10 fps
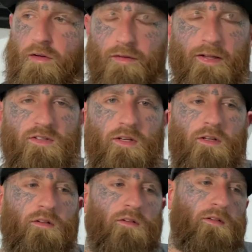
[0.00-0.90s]
That's
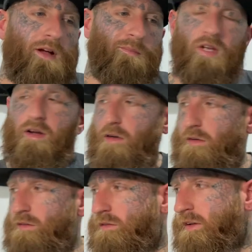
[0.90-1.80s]
it. I'm
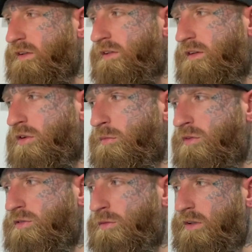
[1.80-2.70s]
tired. Like I said, it's
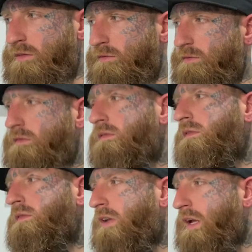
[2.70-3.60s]
almost, what,
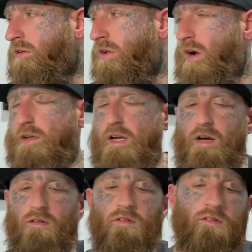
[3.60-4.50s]
9 o'clock
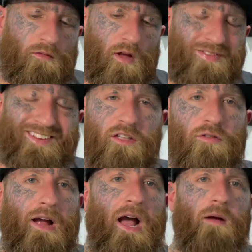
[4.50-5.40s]
now. I think that's
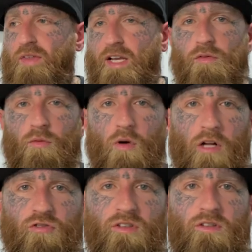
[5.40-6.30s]
a wrap. Thanks for
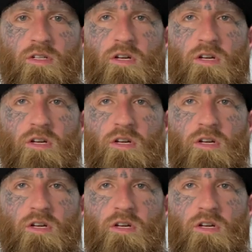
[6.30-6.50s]
watching.